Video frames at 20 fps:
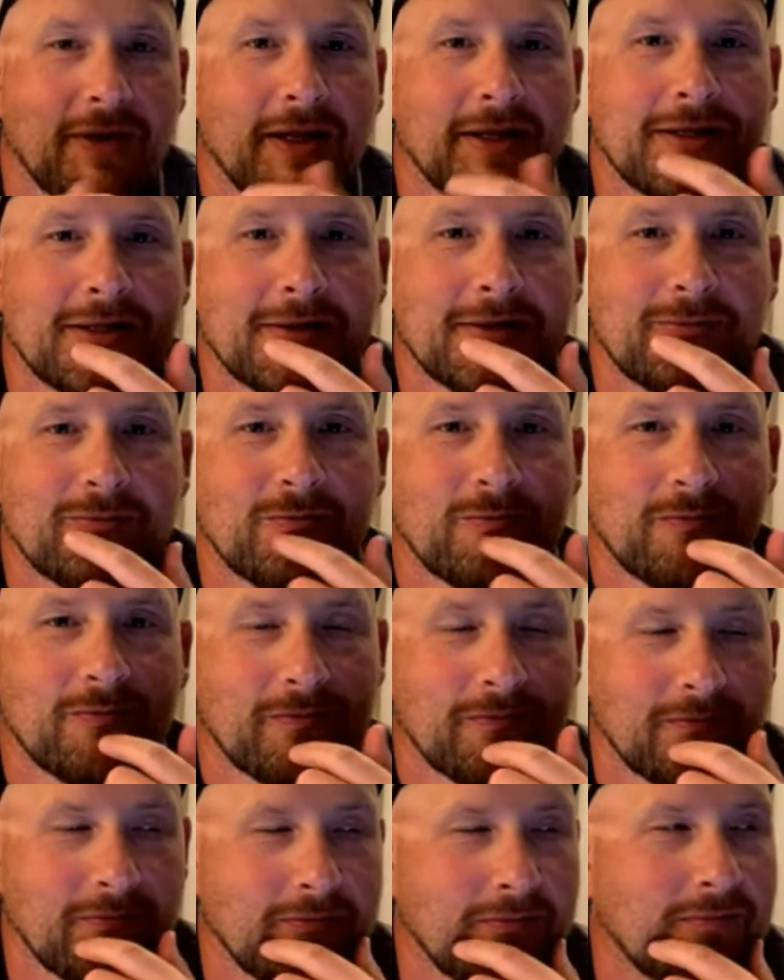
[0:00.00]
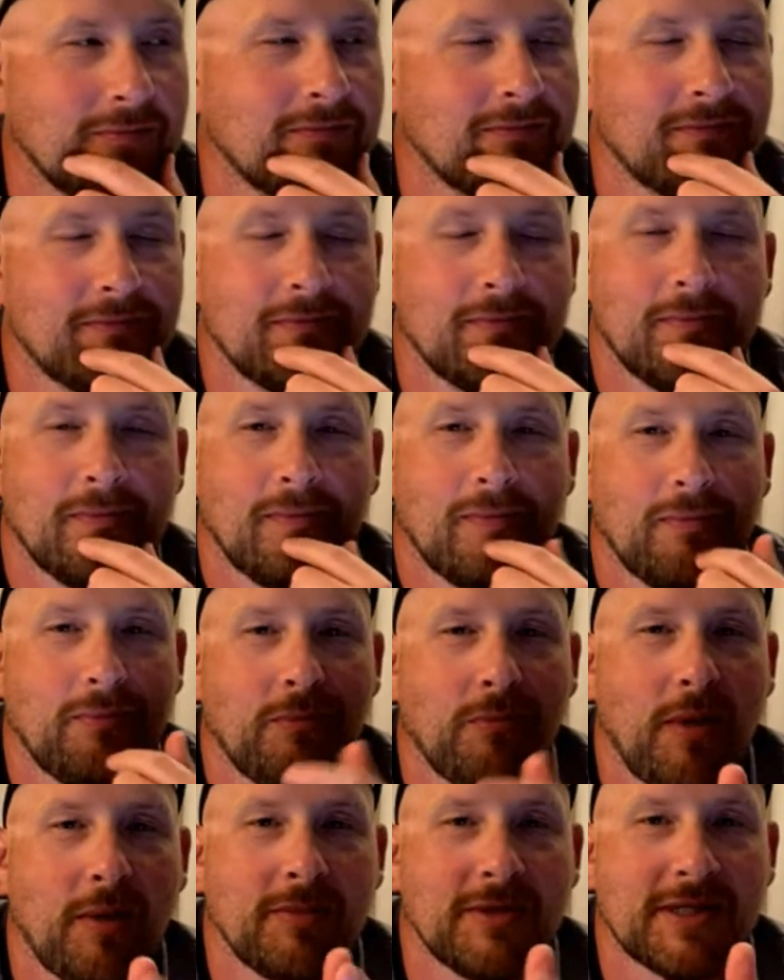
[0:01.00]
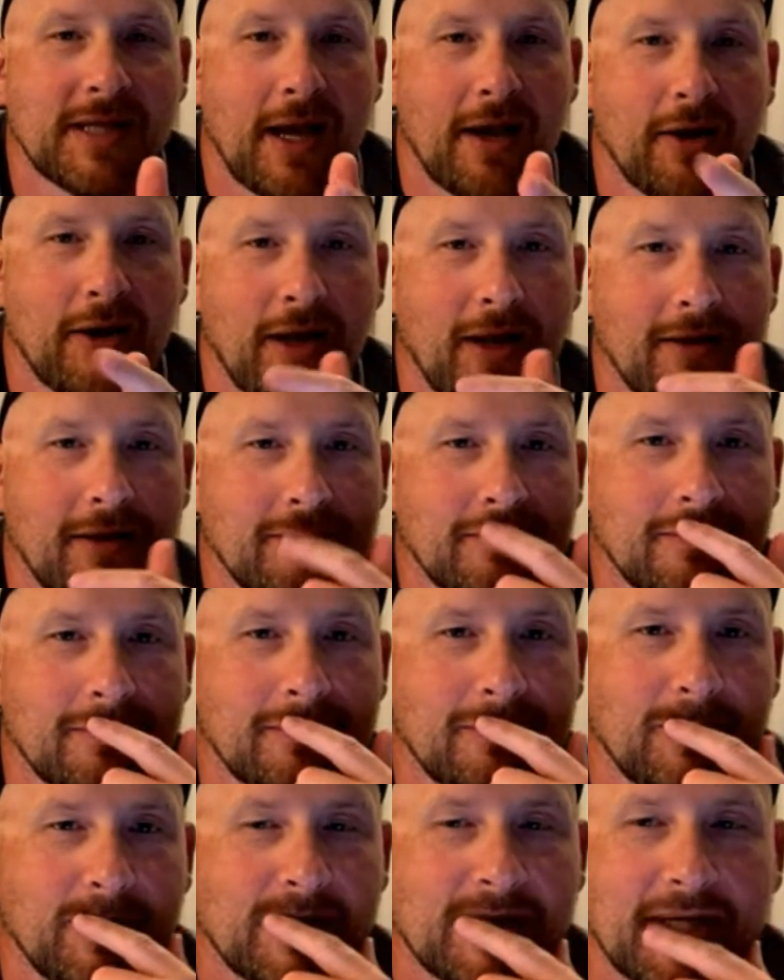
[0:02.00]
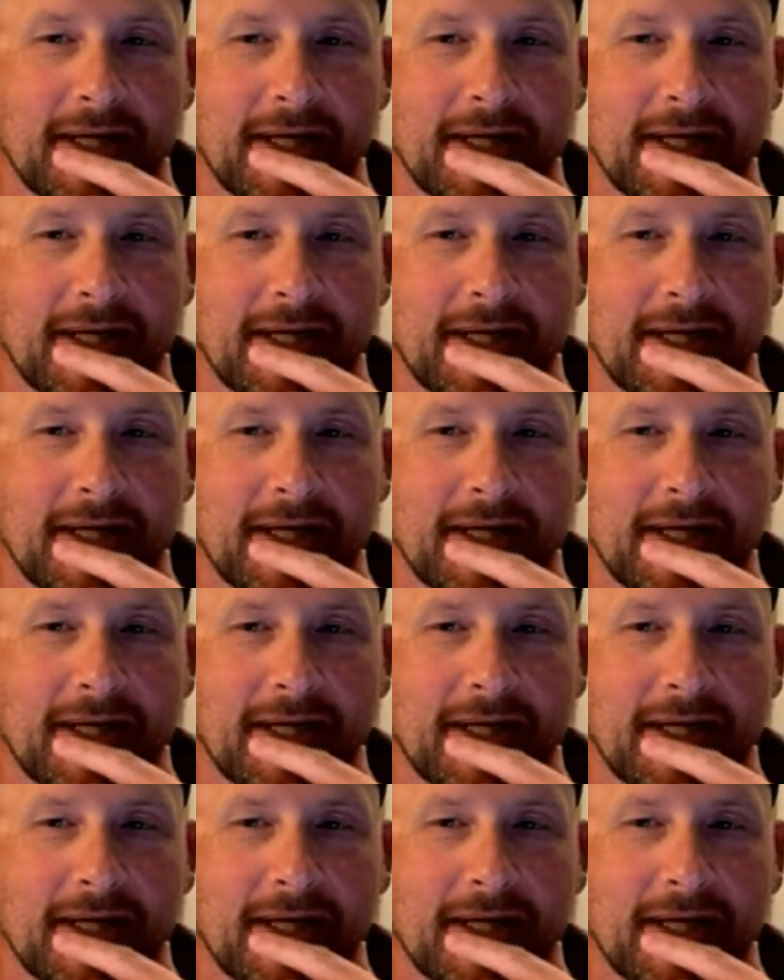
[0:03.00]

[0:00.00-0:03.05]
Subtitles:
Let's maybe Saturday. We'll